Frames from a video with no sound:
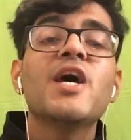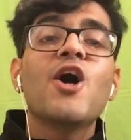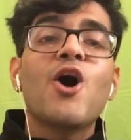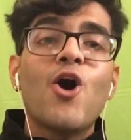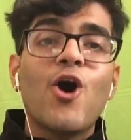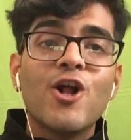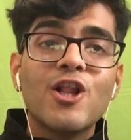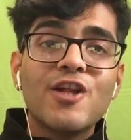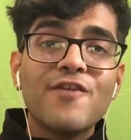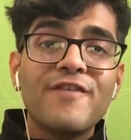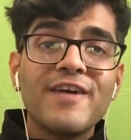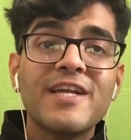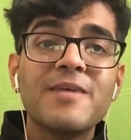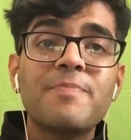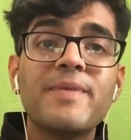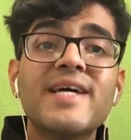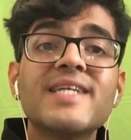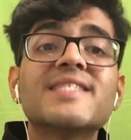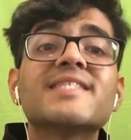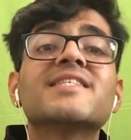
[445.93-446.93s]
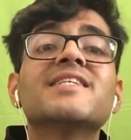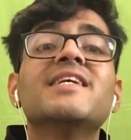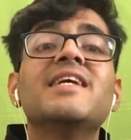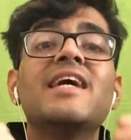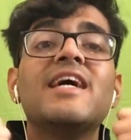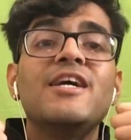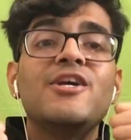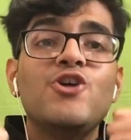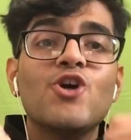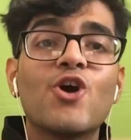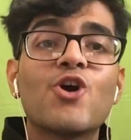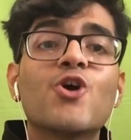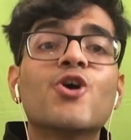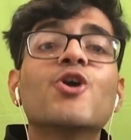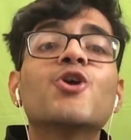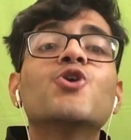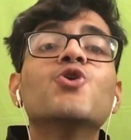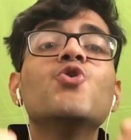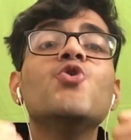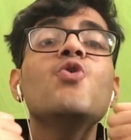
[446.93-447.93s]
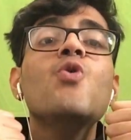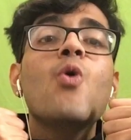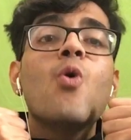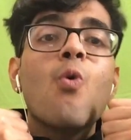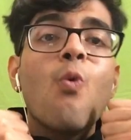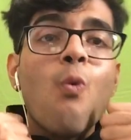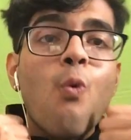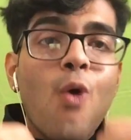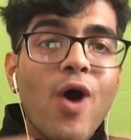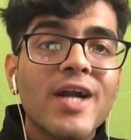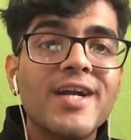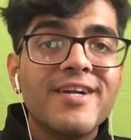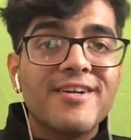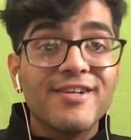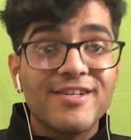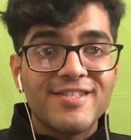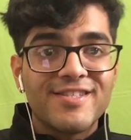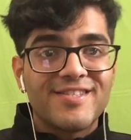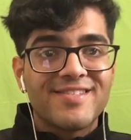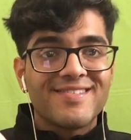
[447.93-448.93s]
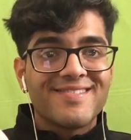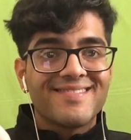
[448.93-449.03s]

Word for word: All the very best. You're gonna do wonders.